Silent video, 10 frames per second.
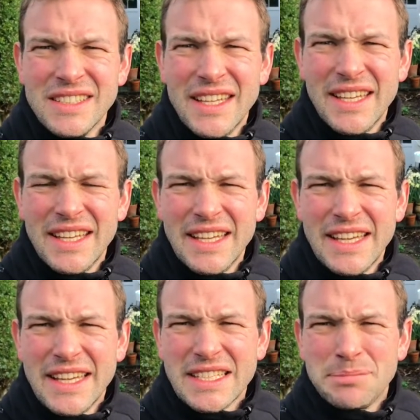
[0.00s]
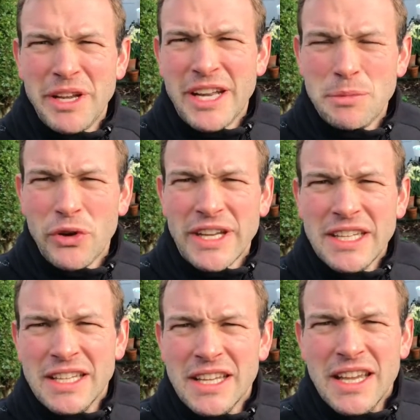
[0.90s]
It's Monday morning
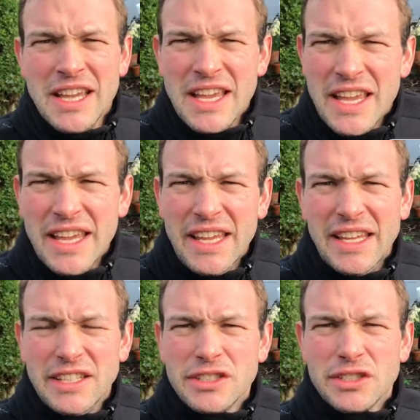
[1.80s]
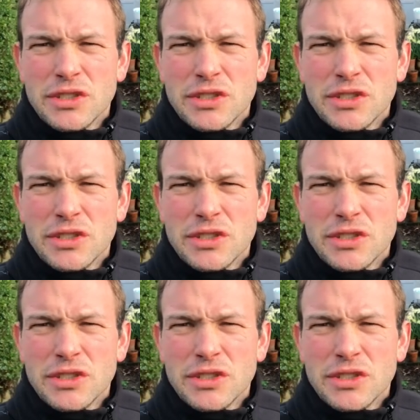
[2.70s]
in